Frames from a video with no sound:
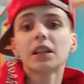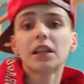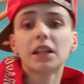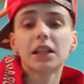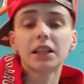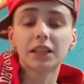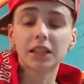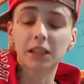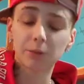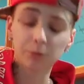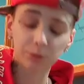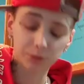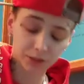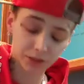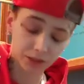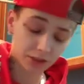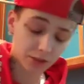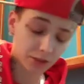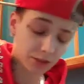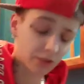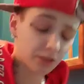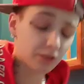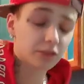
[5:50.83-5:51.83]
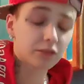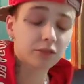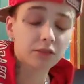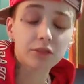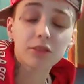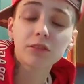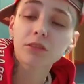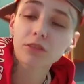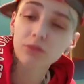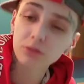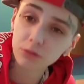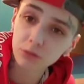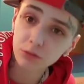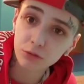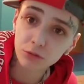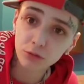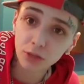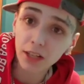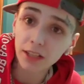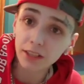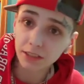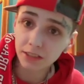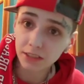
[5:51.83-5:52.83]
and they was gonna
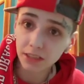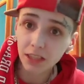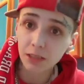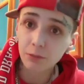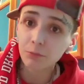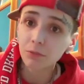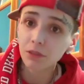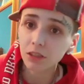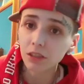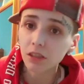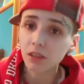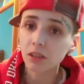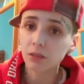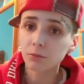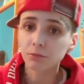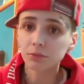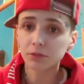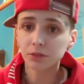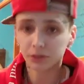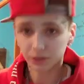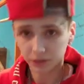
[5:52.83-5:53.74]
try to tape me up.